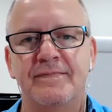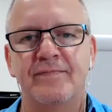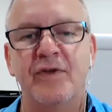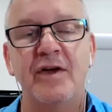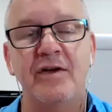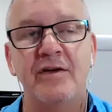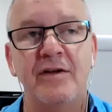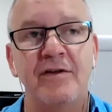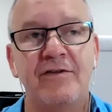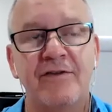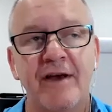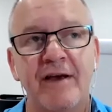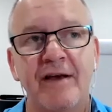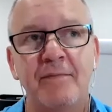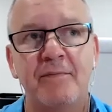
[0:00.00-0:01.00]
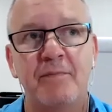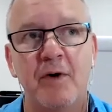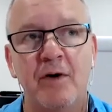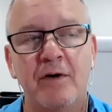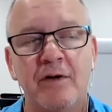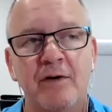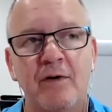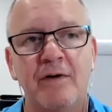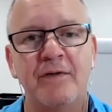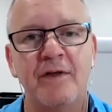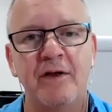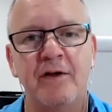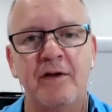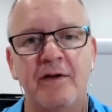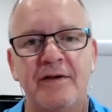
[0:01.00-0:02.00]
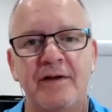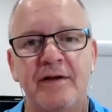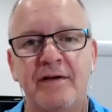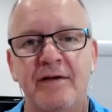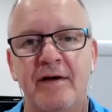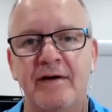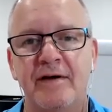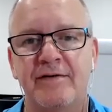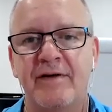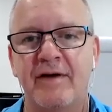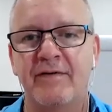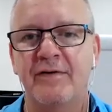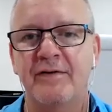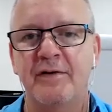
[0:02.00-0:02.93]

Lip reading: You did say earlier on that you did suffer a